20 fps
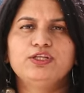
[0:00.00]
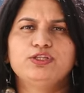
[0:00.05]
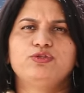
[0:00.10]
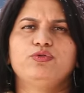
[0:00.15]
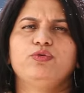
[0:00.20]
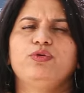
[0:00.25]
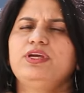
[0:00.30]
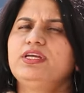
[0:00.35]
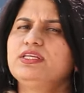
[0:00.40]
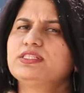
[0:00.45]

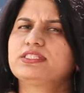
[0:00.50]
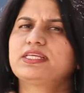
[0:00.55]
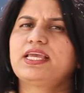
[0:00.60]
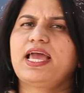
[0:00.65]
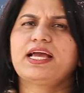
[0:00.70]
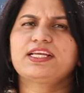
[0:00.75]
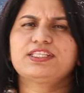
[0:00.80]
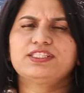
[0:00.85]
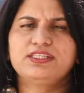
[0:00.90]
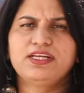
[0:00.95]
So, is
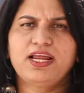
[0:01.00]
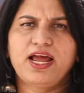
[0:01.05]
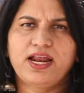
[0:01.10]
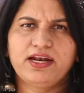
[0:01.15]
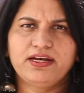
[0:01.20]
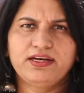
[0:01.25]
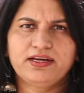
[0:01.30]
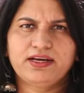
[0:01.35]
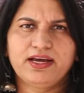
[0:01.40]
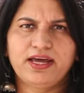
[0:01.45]
cash in
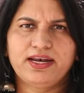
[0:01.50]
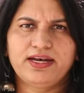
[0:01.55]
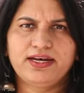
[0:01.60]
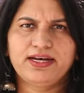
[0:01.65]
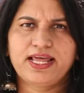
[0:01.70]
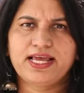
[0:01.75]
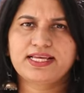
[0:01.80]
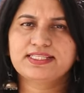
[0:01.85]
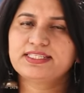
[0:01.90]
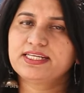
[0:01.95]
hand a
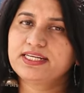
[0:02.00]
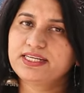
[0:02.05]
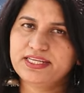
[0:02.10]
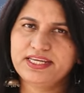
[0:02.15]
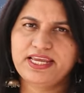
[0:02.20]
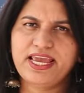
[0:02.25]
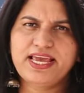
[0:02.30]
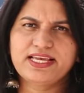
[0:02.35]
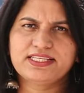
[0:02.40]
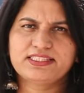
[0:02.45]
current asset?
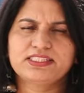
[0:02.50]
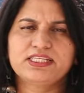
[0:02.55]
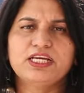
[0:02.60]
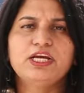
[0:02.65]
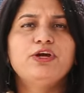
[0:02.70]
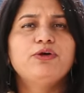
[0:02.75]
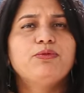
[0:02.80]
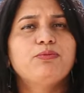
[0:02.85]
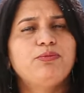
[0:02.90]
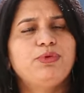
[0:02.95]
Yes,
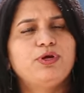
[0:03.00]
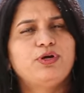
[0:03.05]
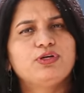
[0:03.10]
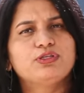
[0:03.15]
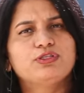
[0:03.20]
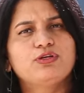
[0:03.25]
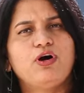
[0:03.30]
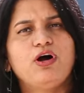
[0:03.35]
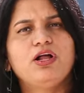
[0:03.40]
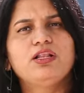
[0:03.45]

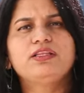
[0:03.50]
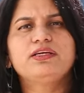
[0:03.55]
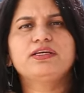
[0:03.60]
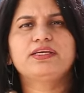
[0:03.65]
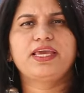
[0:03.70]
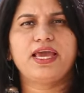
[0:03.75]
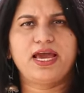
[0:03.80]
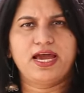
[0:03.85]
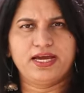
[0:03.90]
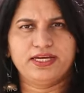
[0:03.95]
because all the
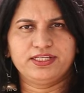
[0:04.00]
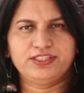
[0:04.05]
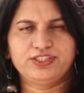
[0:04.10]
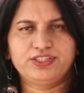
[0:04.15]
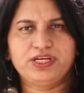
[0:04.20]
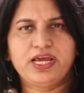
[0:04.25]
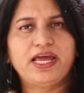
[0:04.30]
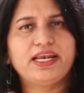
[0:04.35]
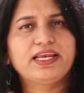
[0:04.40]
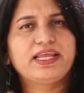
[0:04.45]

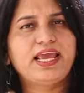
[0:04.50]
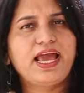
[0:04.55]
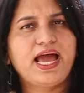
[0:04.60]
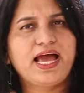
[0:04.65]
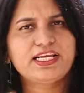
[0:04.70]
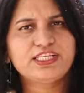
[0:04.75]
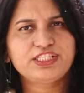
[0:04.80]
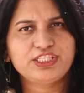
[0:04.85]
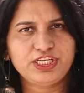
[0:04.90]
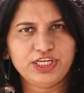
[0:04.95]
cash and
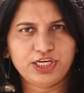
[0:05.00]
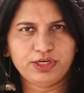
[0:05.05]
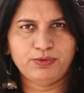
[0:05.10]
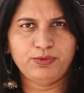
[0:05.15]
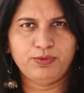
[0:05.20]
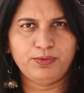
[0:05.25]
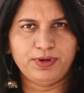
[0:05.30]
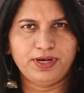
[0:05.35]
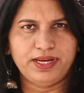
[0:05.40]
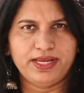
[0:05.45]
cash
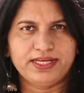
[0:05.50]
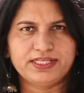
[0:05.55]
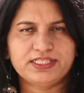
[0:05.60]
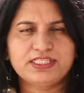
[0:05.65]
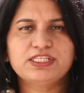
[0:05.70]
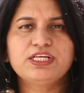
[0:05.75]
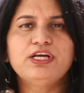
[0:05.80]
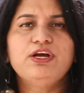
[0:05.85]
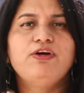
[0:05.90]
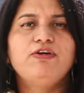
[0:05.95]

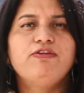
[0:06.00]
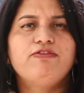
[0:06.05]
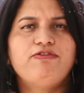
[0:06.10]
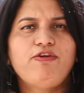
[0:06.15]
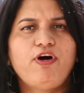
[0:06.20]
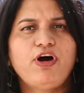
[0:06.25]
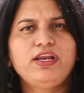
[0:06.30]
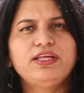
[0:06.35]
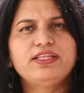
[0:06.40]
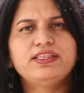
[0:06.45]
equivalents
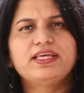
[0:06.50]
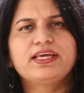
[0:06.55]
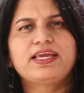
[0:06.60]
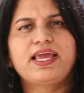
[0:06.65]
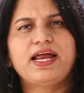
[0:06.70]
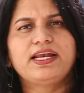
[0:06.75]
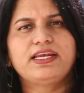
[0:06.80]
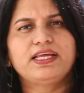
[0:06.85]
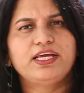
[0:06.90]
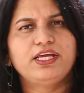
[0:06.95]
fall in the
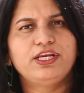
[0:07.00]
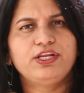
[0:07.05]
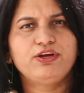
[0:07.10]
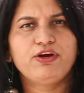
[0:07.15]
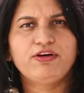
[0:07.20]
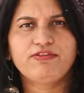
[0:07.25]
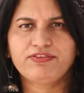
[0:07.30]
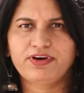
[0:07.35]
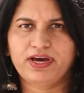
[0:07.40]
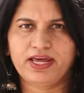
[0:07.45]

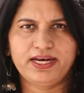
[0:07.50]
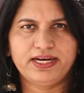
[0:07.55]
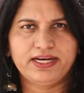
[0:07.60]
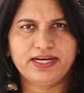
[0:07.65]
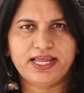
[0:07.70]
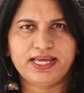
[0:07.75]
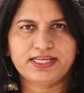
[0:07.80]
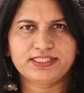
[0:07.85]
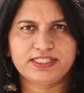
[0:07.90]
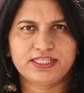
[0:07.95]
category of
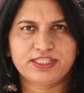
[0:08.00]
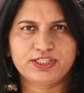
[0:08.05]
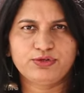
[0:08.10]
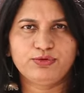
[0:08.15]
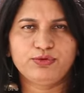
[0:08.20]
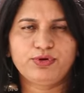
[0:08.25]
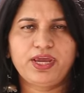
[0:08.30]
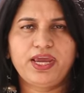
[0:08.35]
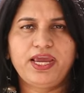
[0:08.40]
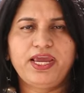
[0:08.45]
current asset.
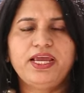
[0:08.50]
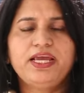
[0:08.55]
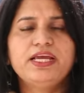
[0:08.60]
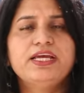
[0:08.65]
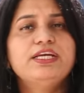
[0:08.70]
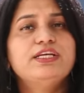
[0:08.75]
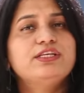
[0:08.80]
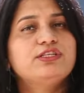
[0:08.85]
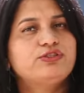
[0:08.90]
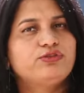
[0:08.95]
Okay?
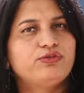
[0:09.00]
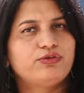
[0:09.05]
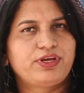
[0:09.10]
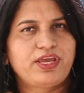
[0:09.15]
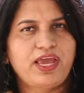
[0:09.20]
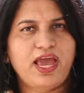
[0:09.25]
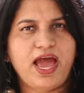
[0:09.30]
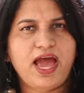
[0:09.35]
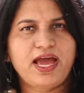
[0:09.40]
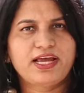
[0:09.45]
So,
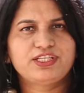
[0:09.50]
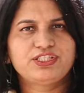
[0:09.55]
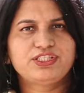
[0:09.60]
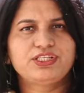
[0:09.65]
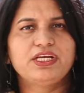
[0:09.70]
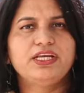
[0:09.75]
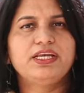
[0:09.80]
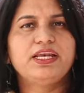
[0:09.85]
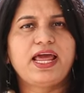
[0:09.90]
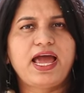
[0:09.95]

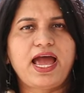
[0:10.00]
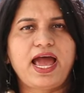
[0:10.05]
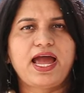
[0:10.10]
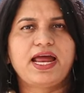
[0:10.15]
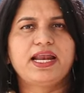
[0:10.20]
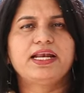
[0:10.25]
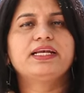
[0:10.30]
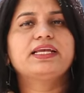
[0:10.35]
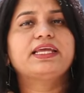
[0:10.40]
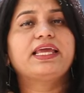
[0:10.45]
cash in
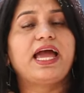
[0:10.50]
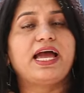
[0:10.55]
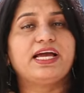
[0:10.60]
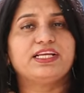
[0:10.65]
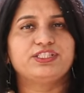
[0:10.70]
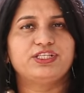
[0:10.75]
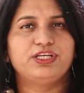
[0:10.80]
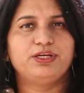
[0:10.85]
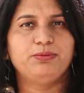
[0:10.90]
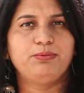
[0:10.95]
hand,
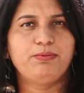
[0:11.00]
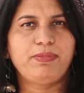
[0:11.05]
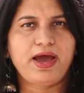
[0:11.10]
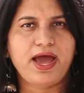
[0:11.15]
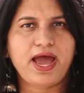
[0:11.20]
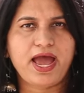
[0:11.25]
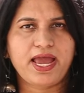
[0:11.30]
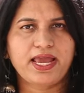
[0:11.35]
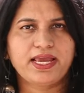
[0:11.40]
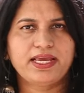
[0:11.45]
cash at
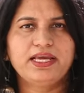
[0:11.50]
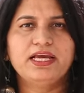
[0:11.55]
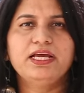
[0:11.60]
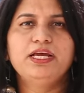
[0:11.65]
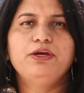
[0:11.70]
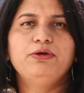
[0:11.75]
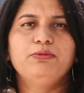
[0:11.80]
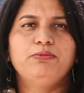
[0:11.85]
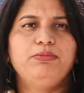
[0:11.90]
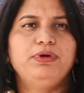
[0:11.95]
bank,
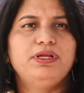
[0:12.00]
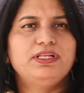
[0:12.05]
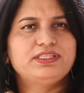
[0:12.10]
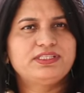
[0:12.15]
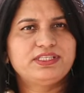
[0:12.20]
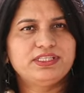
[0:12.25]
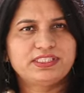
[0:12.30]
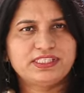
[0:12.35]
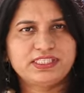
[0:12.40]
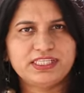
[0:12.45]

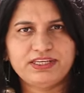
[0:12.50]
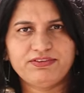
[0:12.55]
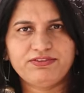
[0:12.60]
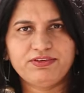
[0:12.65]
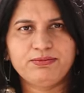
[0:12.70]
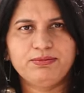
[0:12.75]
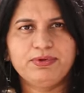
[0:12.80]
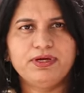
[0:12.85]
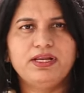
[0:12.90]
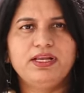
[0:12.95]
bills
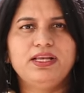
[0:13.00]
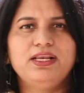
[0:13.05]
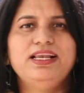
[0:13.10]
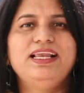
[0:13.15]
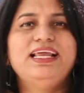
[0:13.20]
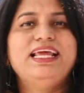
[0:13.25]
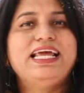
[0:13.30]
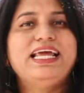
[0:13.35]
receivable,